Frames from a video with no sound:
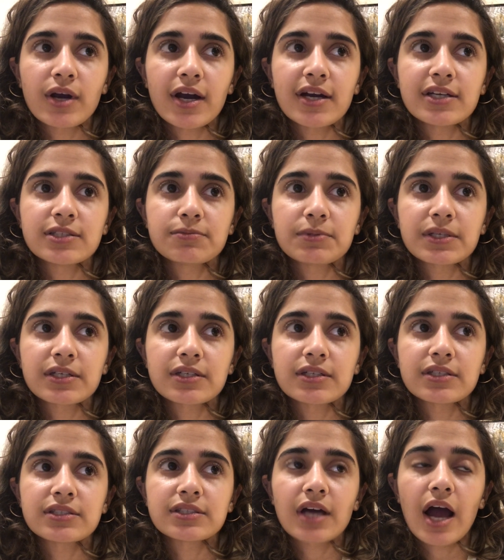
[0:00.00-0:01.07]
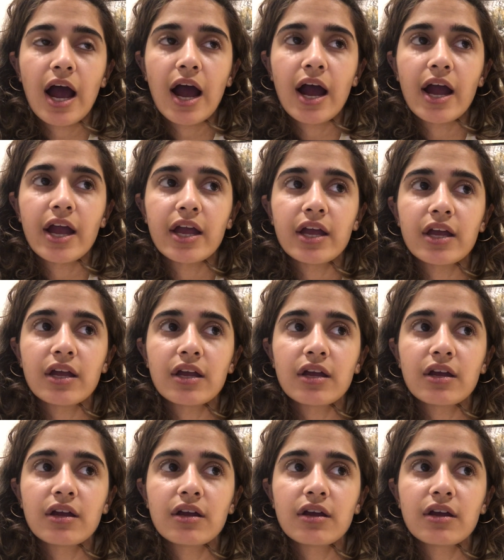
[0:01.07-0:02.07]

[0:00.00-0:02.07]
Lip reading: guys because I